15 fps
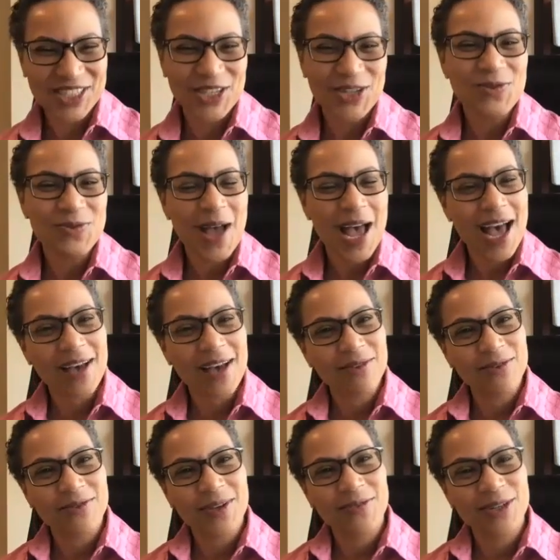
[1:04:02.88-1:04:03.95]
do you have
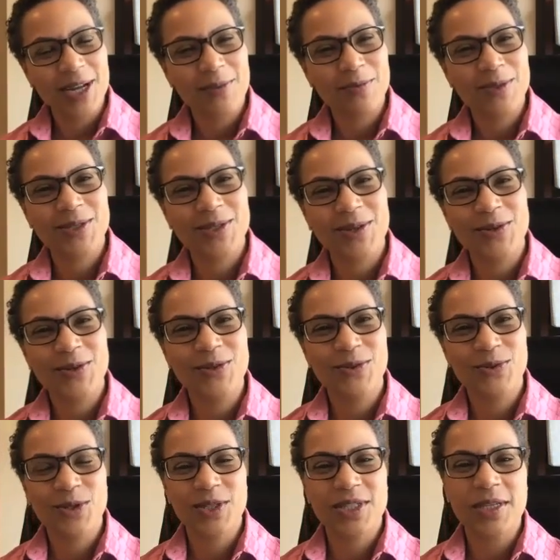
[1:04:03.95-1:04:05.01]
a favorite episode or